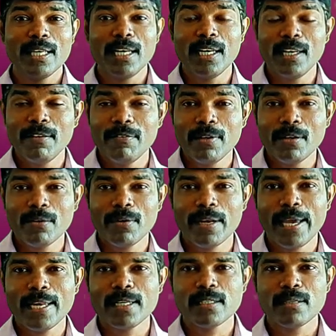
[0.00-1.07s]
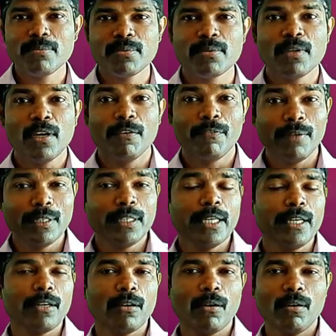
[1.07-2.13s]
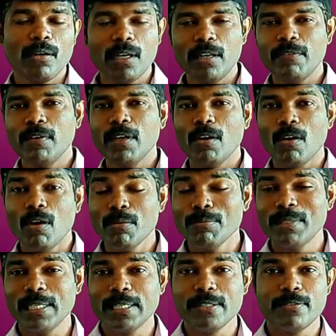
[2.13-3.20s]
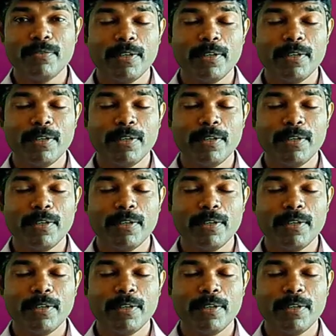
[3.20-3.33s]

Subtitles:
the living organisms with the non-living objects,